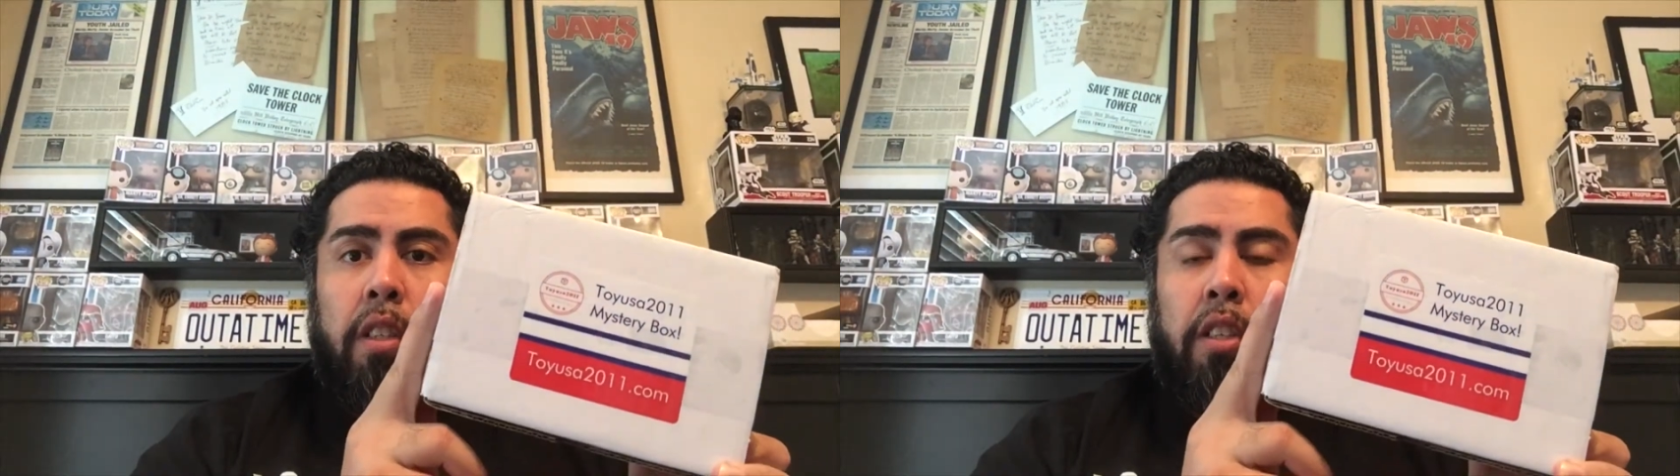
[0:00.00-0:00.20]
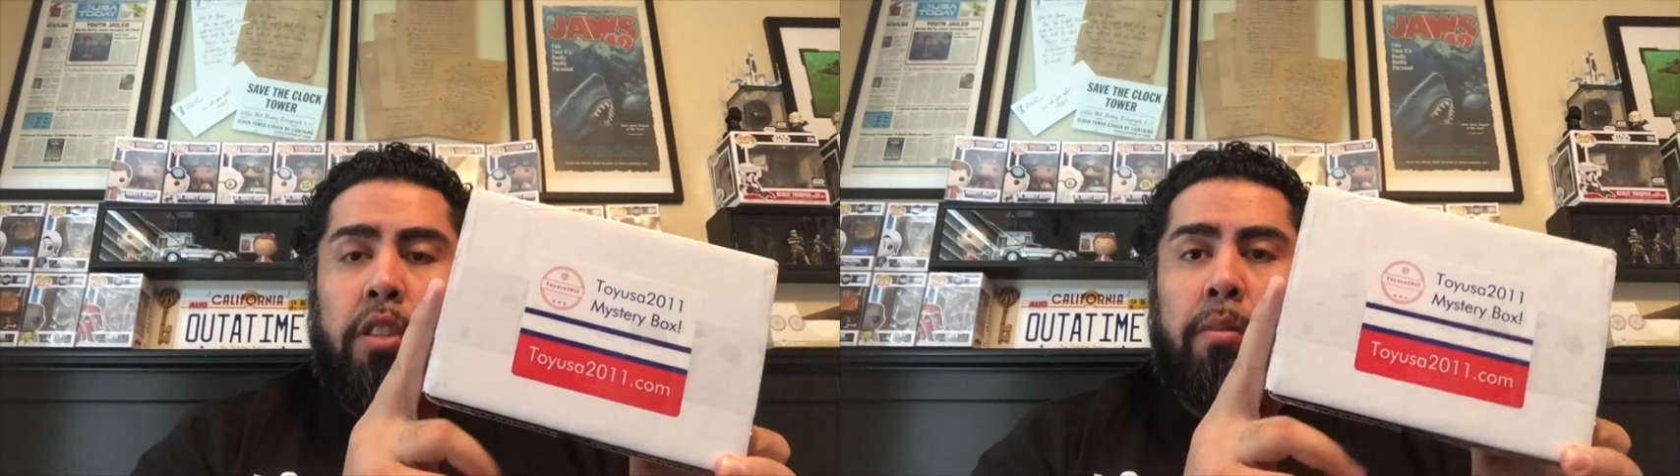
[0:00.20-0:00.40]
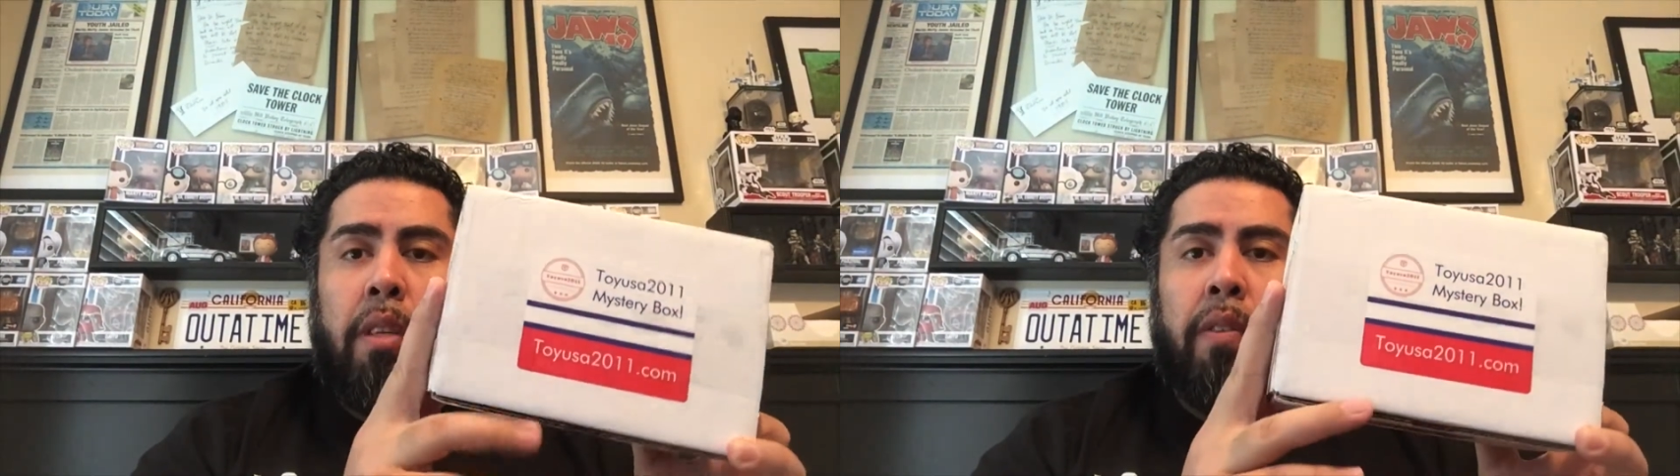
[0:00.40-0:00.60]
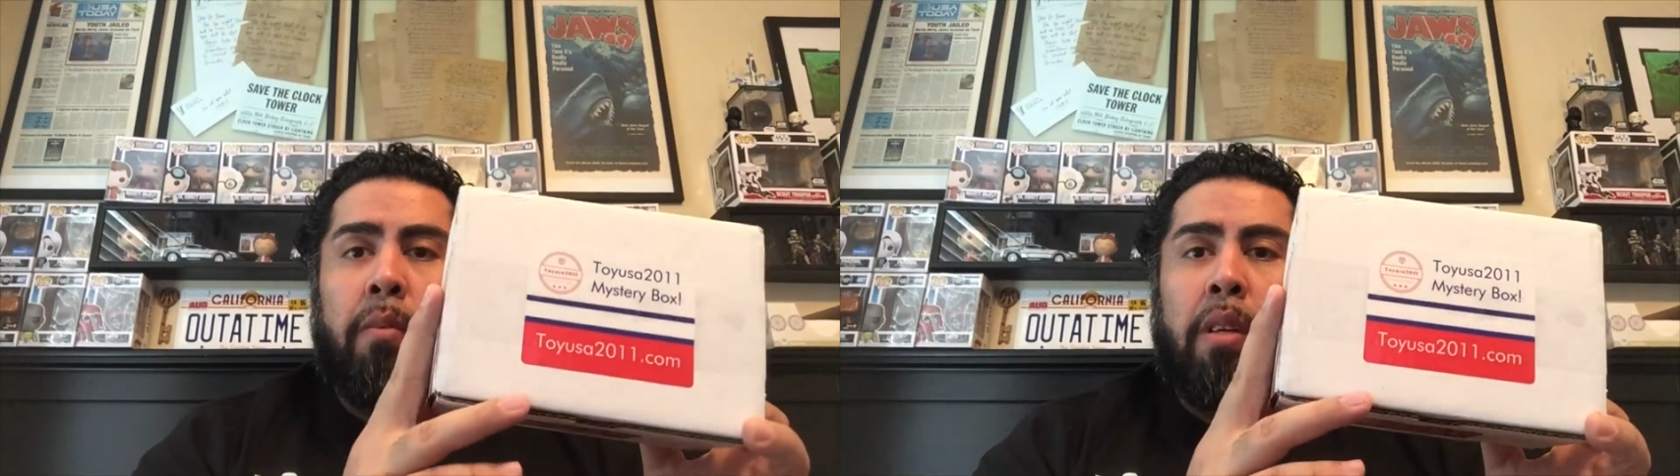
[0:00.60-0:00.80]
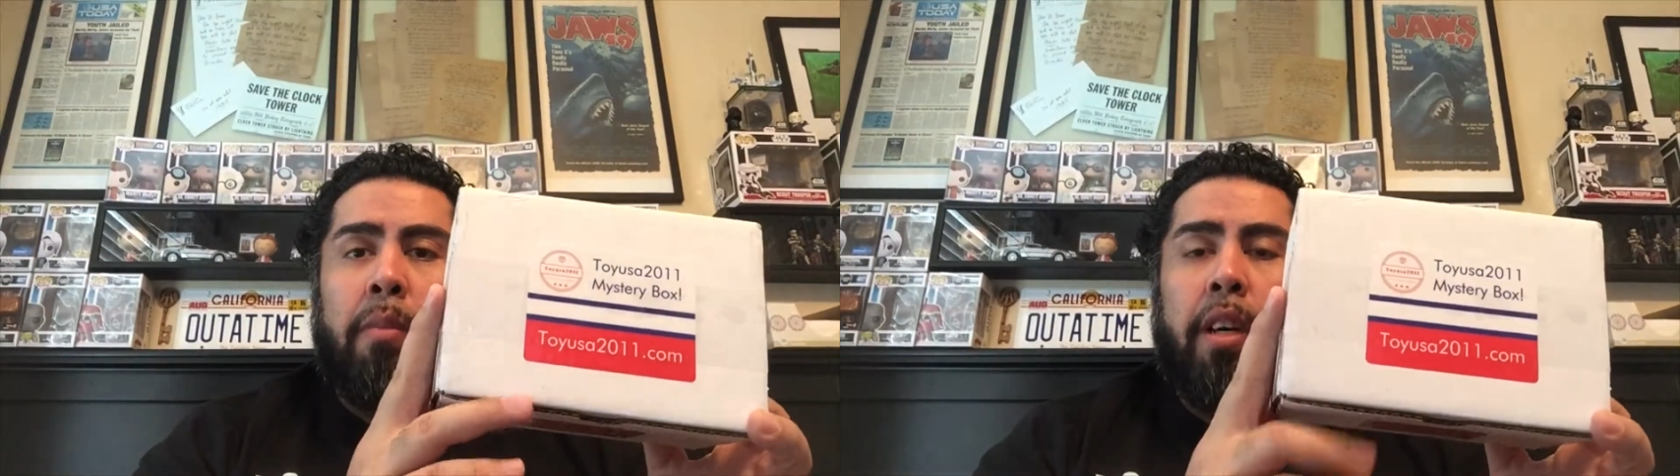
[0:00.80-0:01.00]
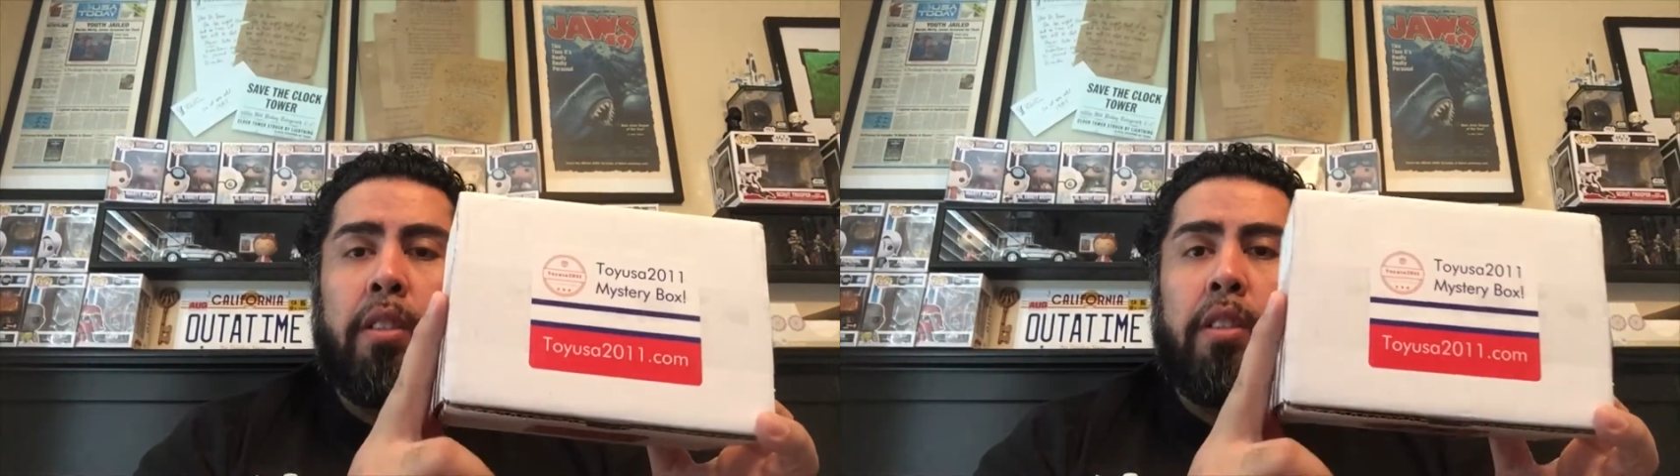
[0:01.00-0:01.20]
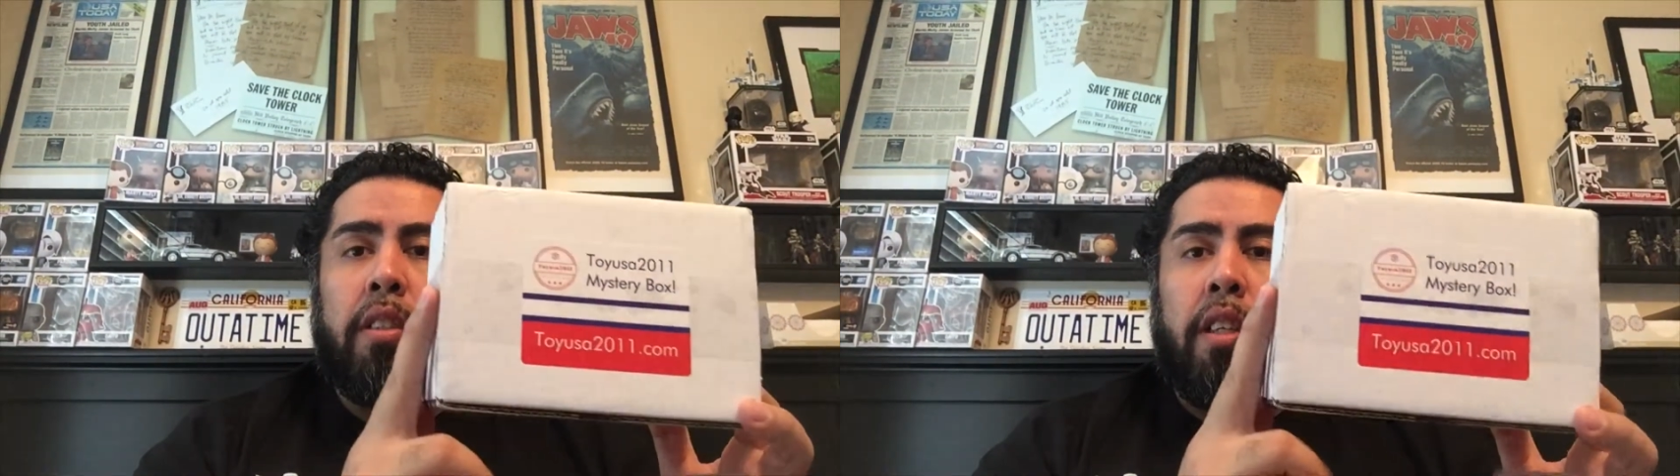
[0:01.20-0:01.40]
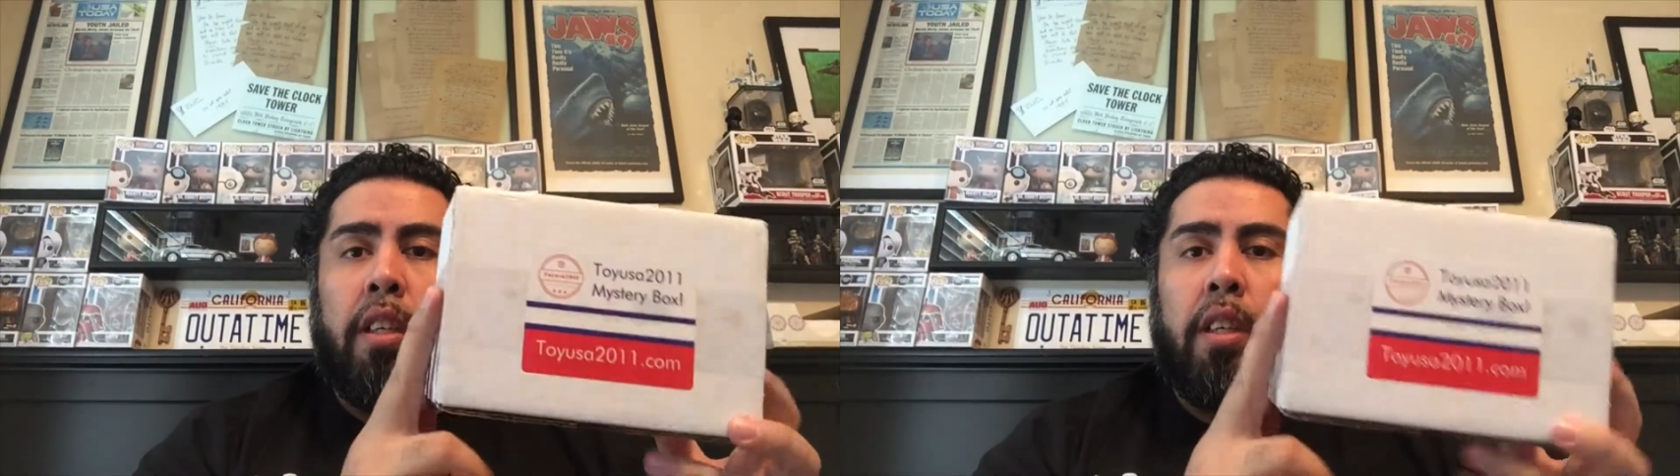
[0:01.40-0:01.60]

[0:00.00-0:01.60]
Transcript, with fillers: got dropped off in the mailbox.